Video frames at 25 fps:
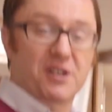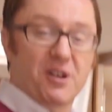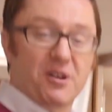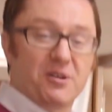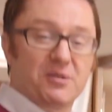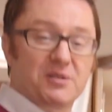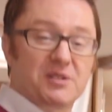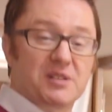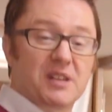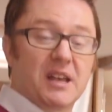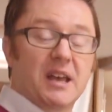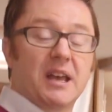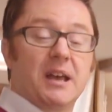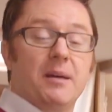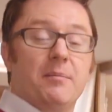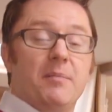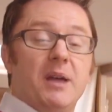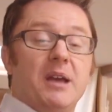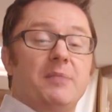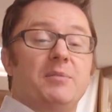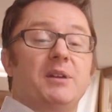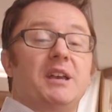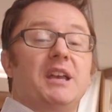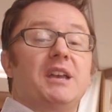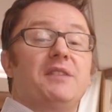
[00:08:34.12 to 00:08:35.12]
coats,
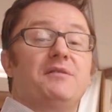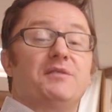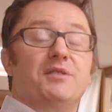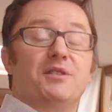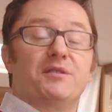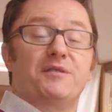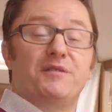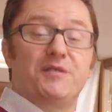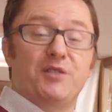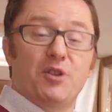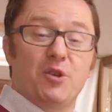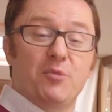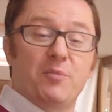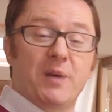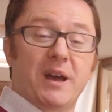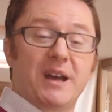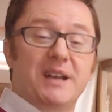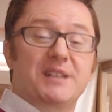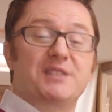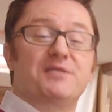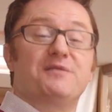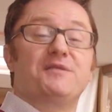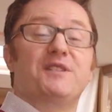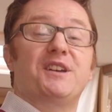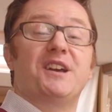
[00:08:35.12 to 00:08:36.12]
maybe even a few
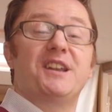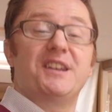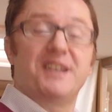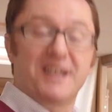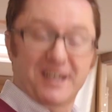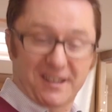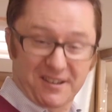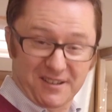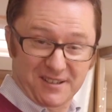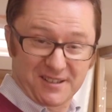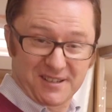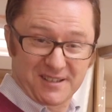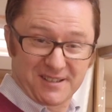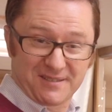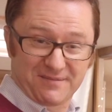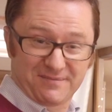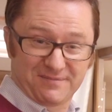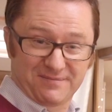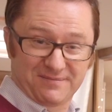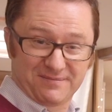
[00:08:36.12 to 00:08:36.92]
pairs of knickers.